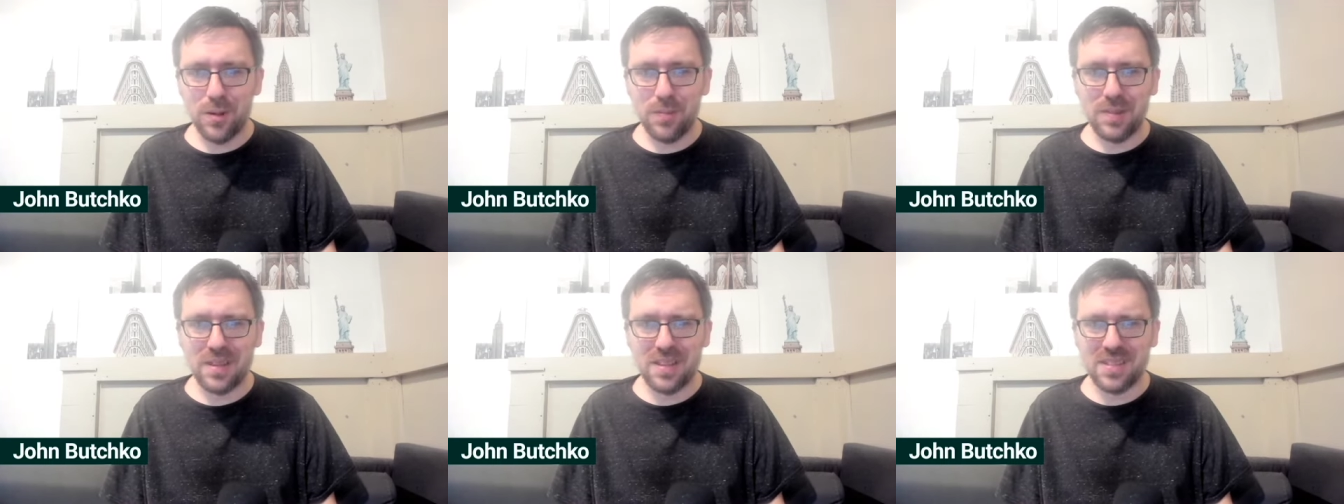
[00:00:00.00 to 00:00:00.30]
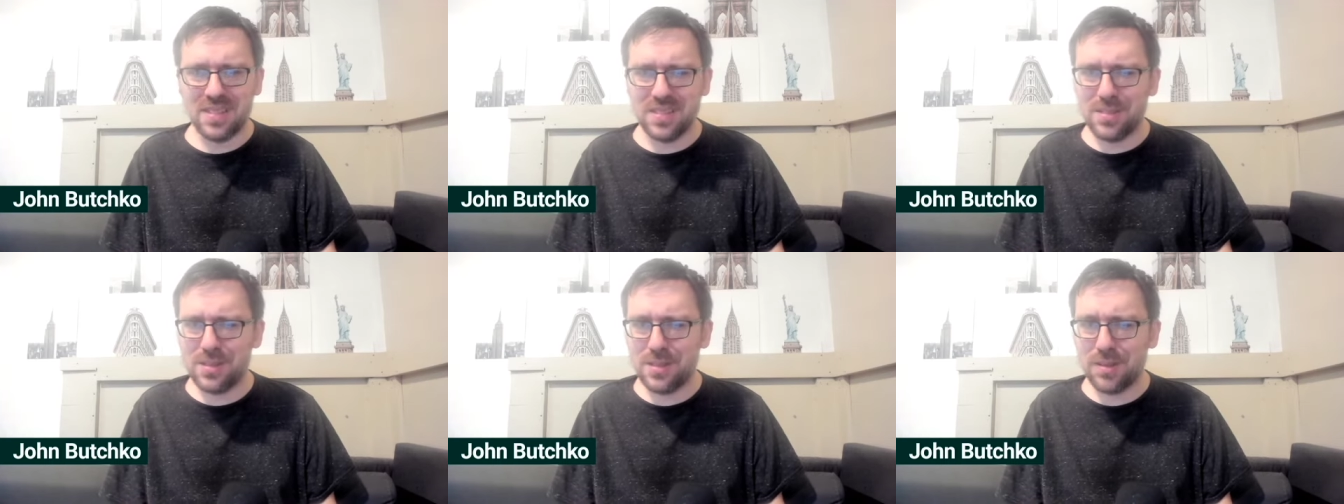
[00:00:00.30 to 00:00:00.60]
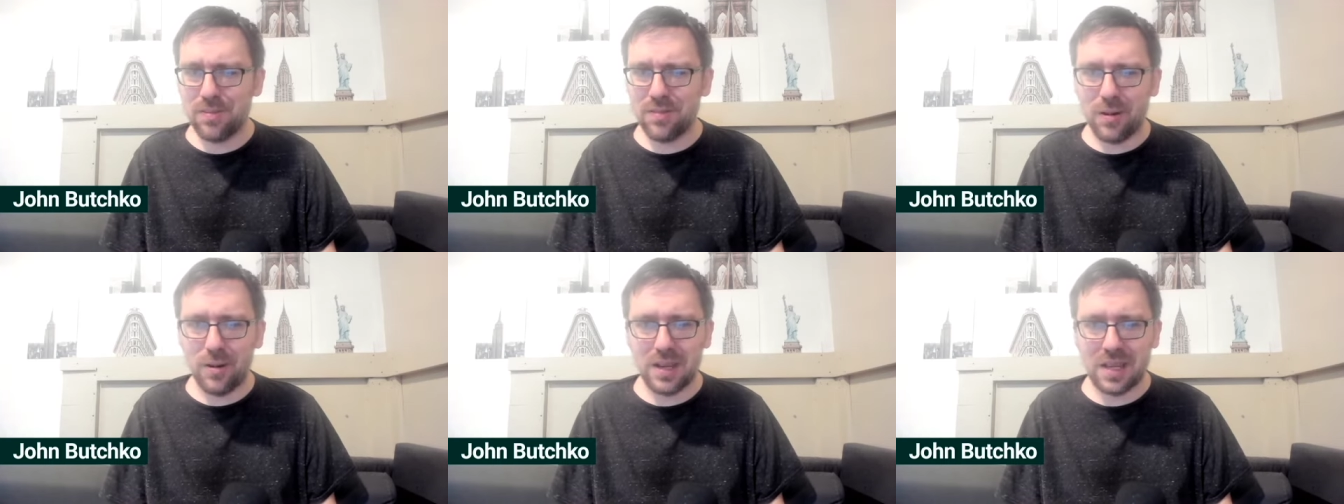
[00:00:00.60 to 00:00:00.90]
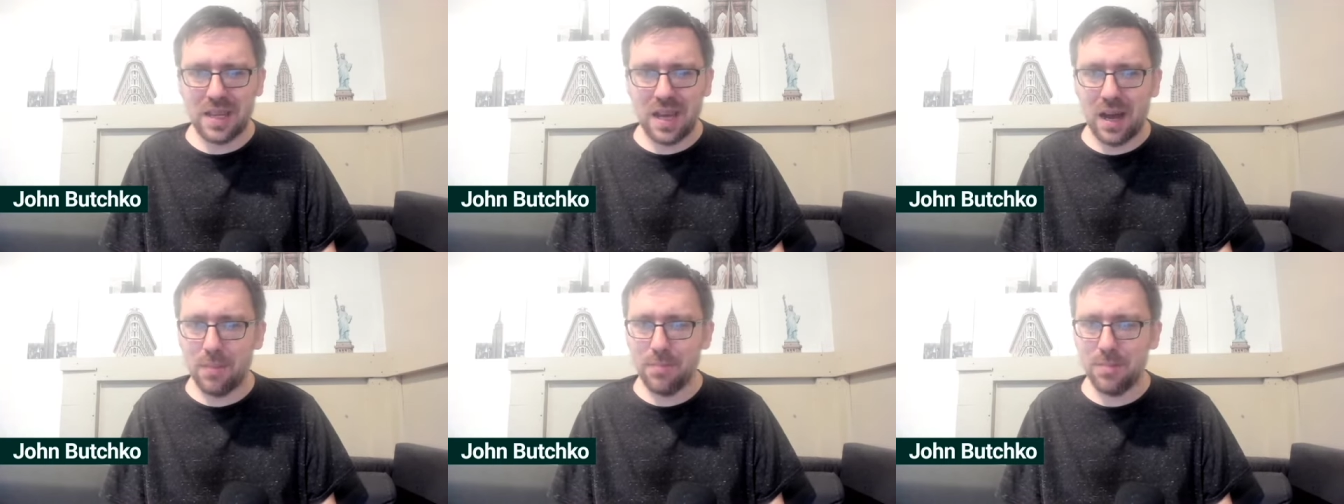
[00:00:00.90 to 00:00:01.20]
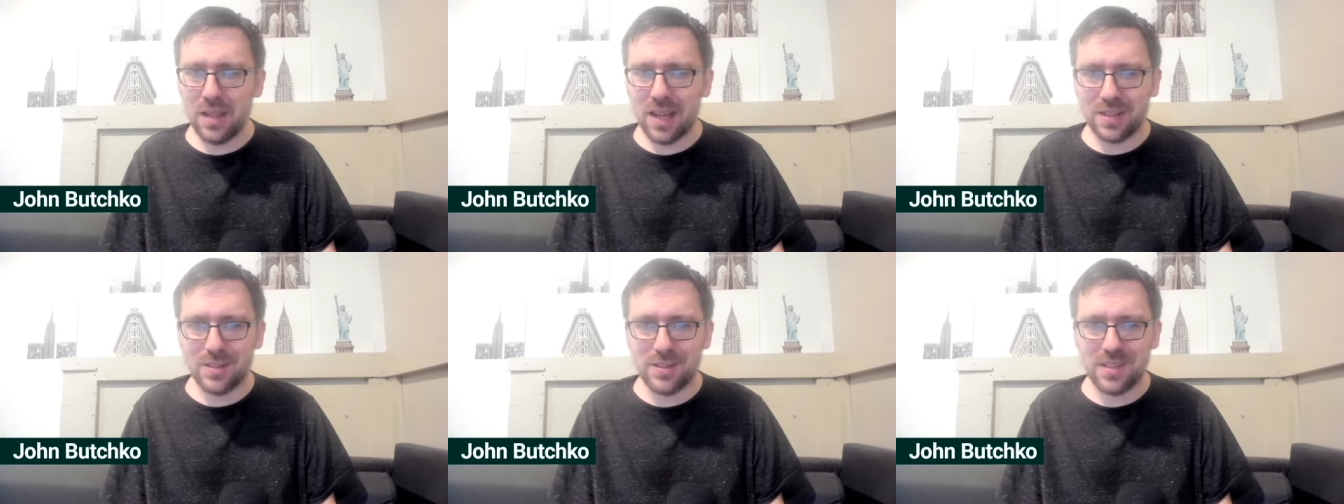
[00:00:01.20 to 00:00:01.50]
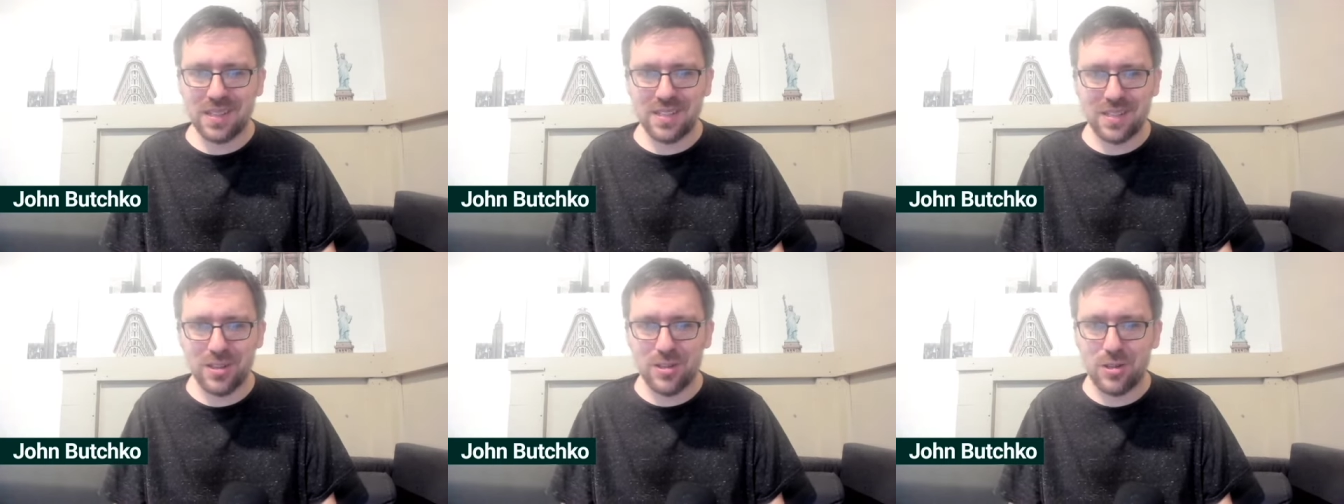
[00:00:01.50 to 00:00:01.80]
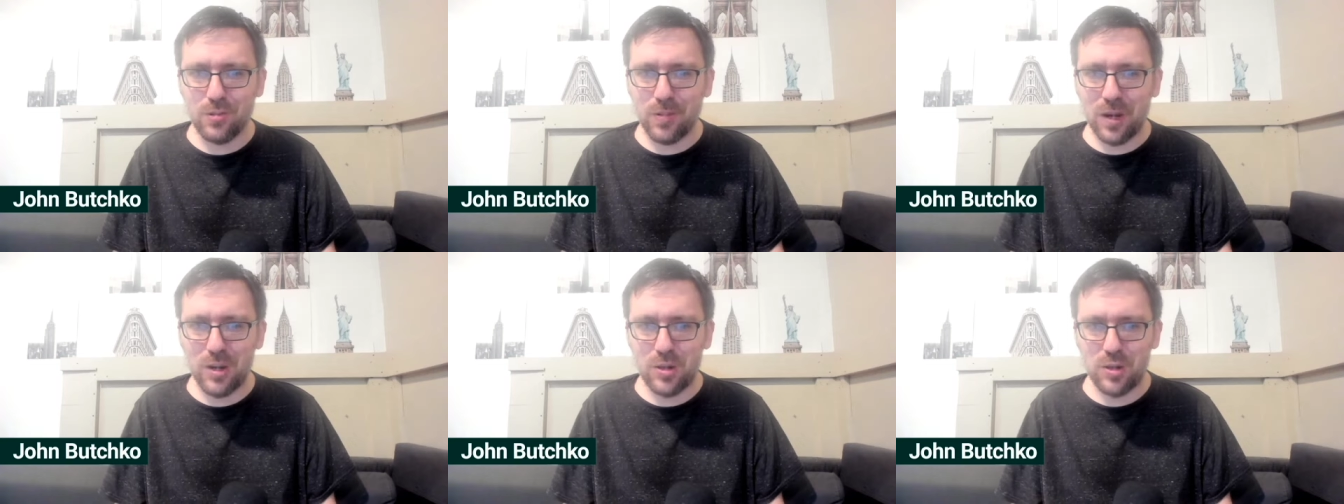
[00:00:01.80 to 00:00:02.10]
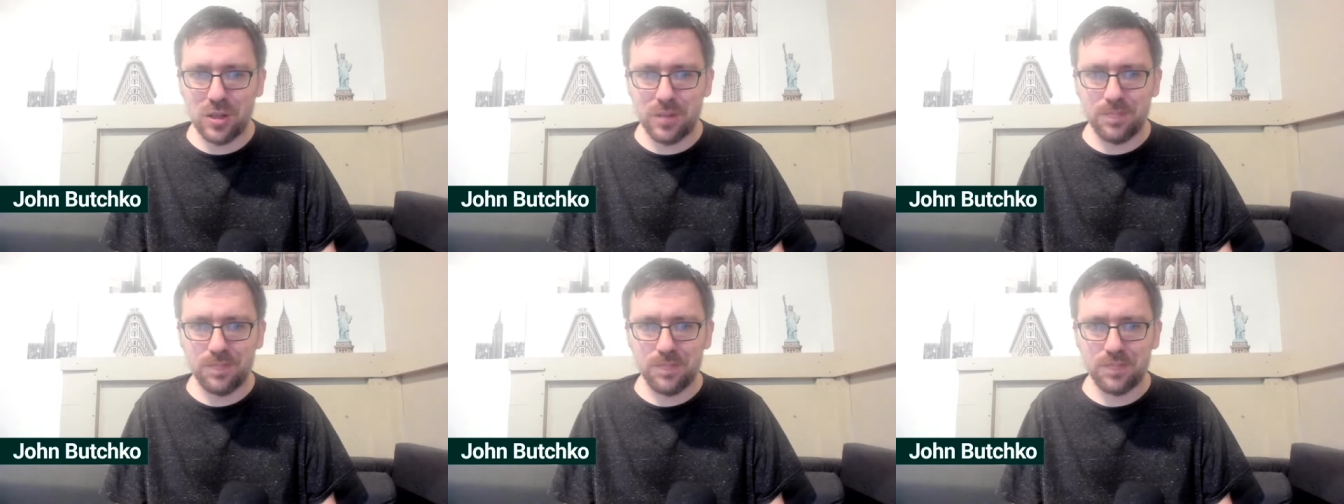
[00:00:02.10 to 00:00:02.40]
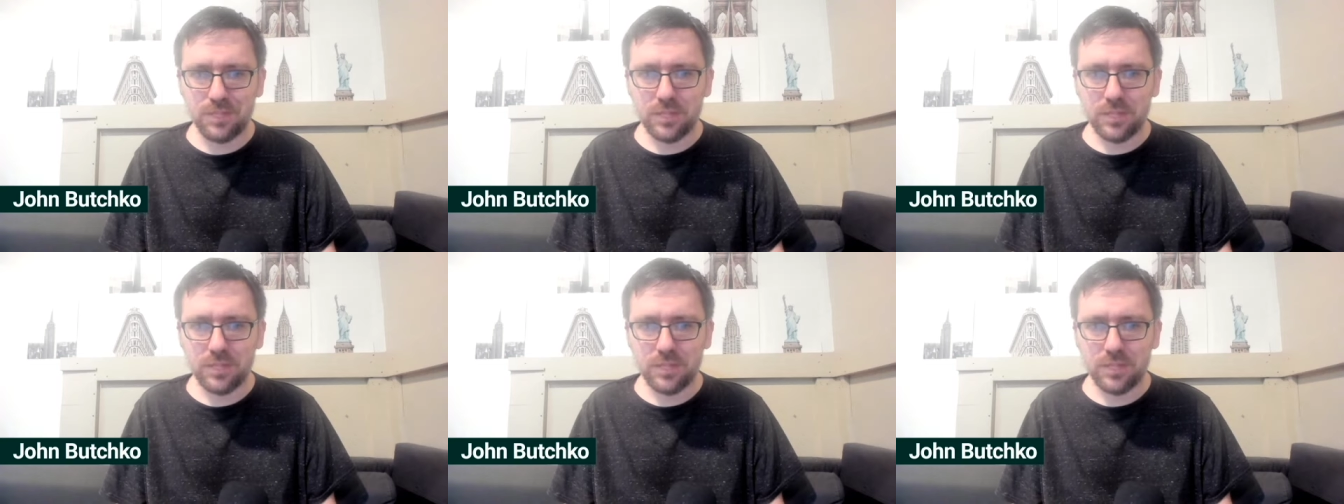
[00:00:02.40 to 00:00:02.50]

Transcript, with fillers: because this is a very complex situation.